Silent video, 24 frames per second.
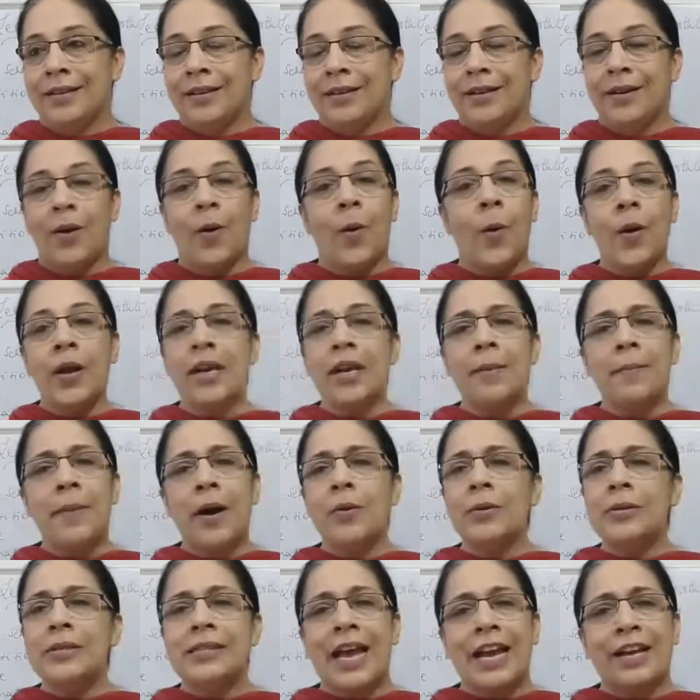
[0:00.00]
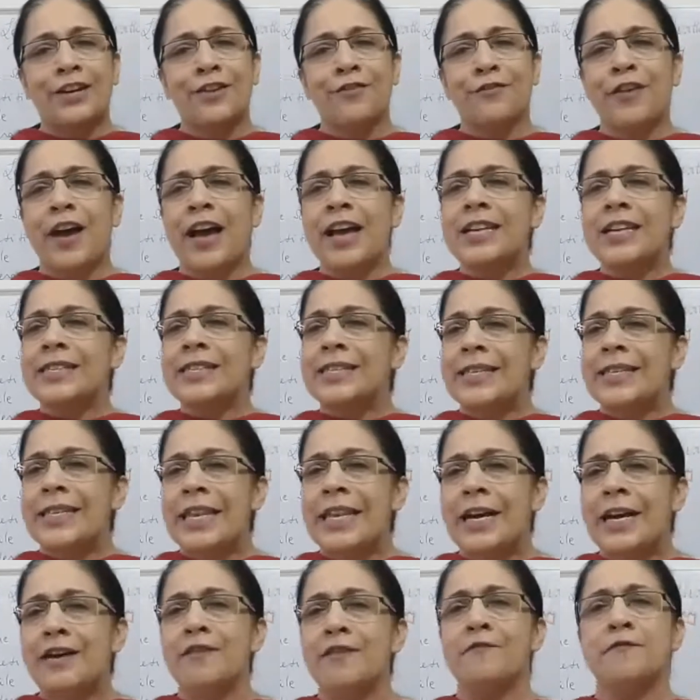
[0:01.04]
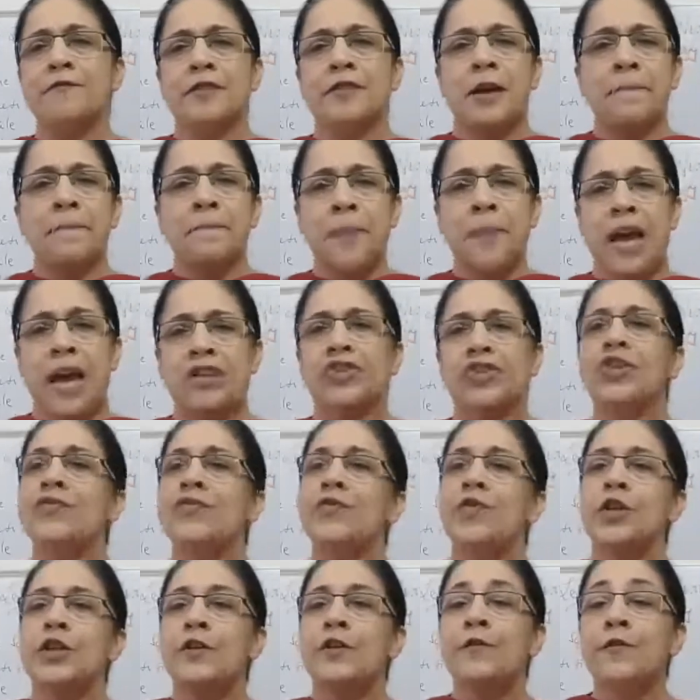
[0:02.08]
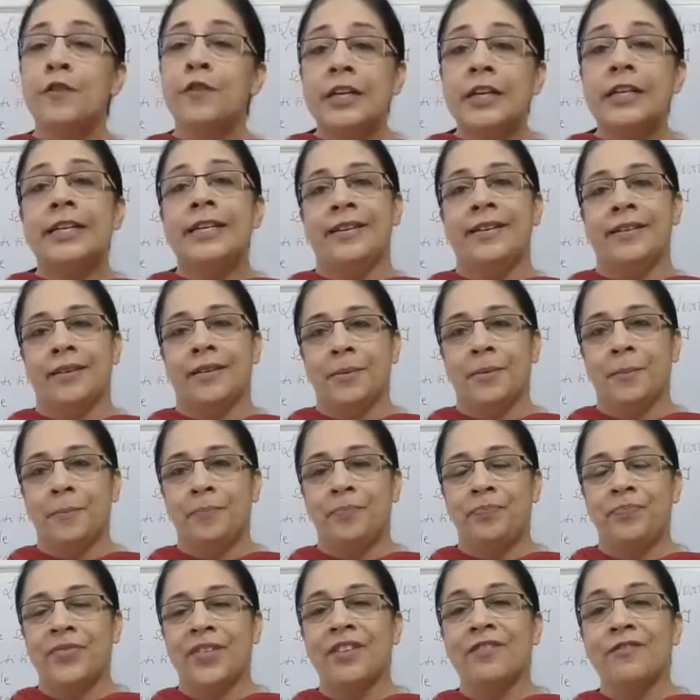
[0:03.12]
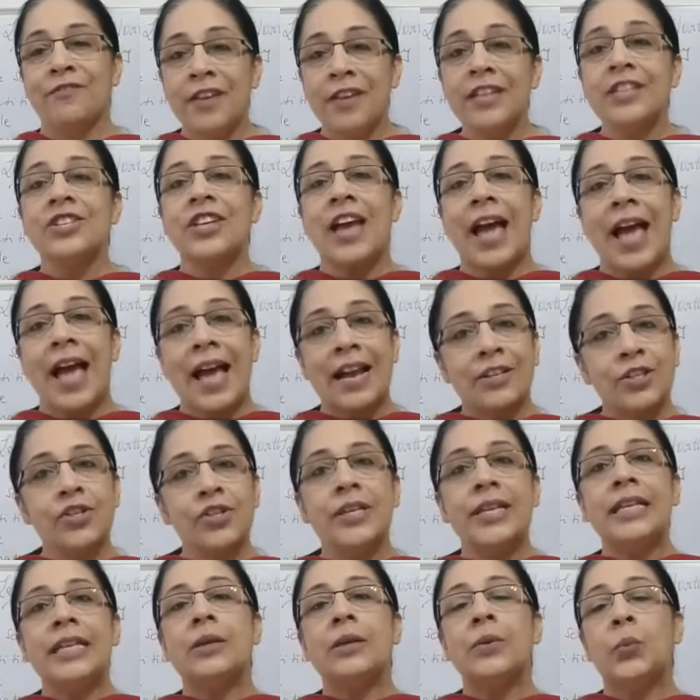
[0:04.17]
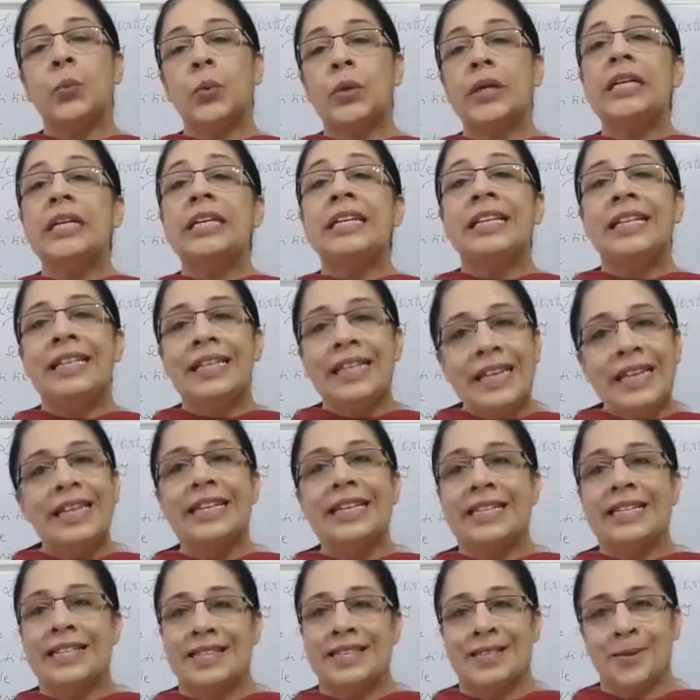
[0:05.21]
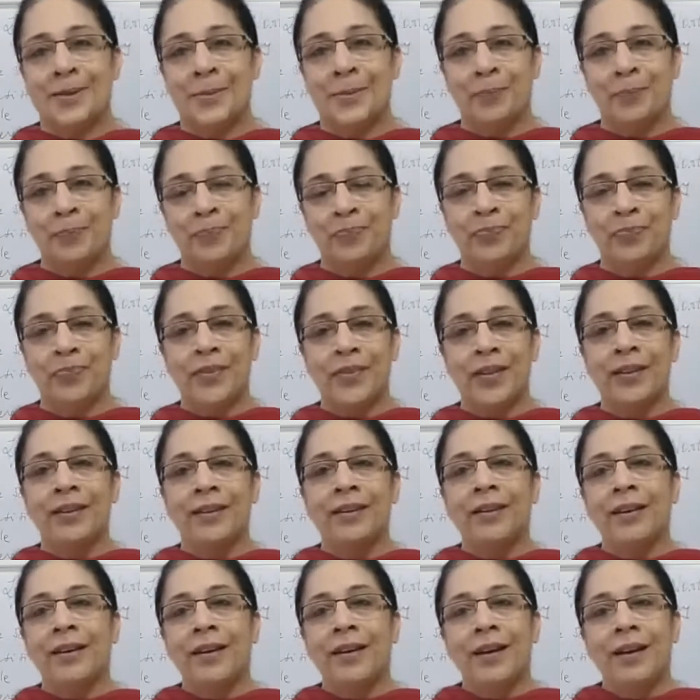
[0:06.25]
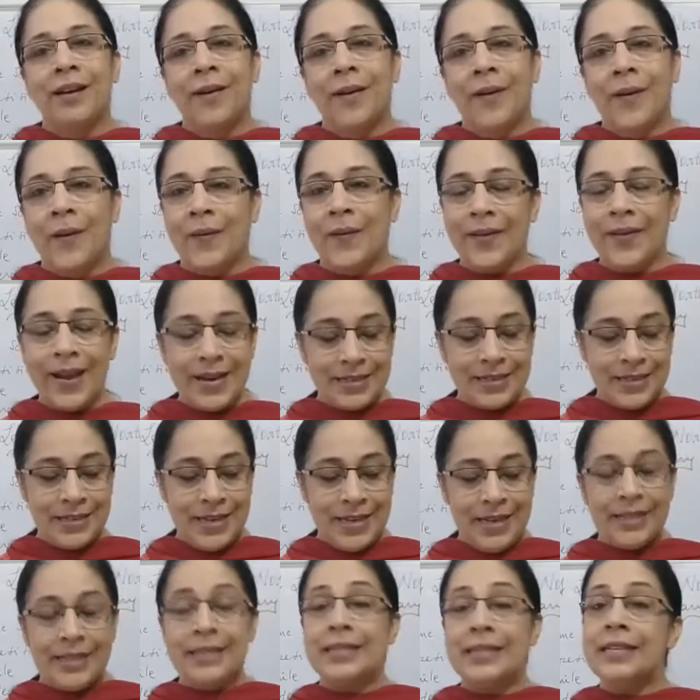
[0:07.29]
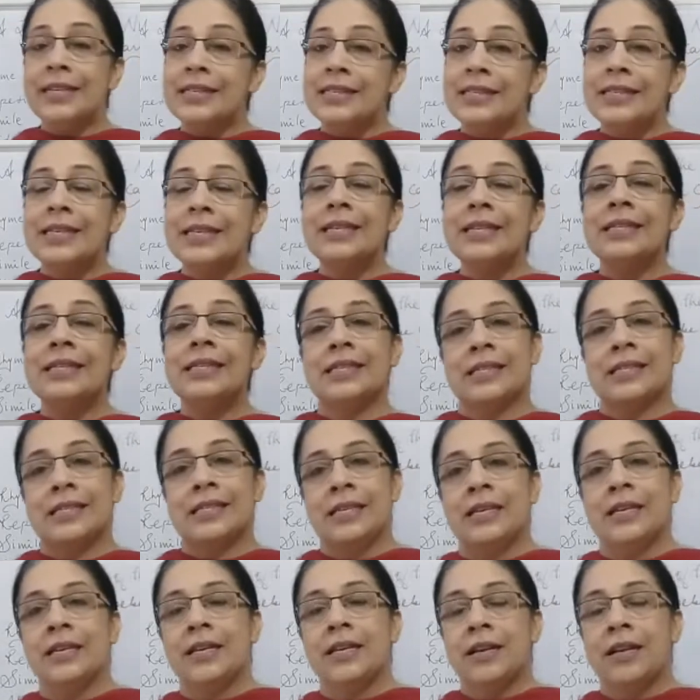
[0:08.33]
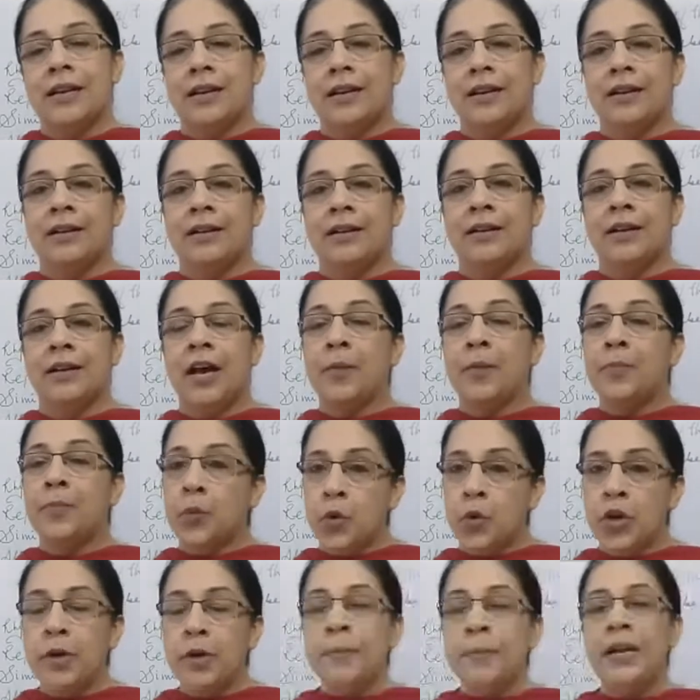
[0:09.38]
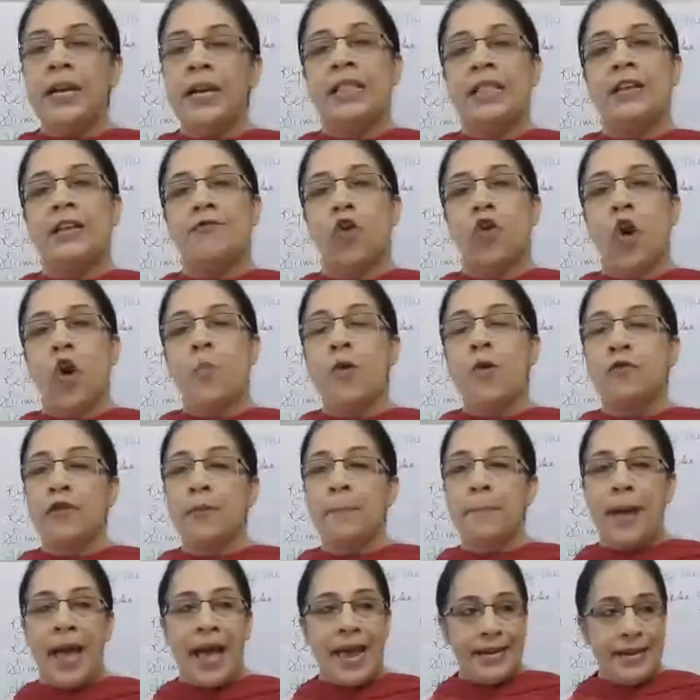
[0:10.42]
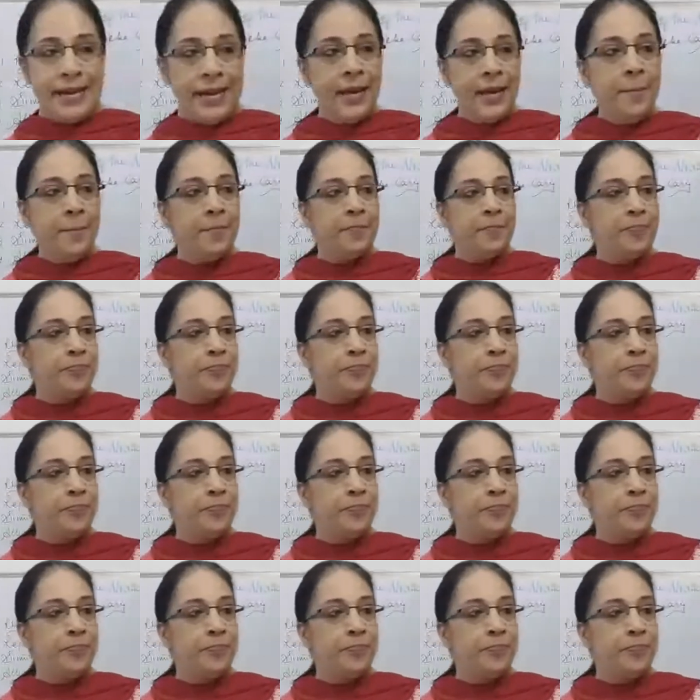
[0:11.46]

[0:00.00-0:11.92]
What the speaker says: all about sacrifice, love, compassion for the world, which actually the world needs. All right, this is a poem in the form of a ballet.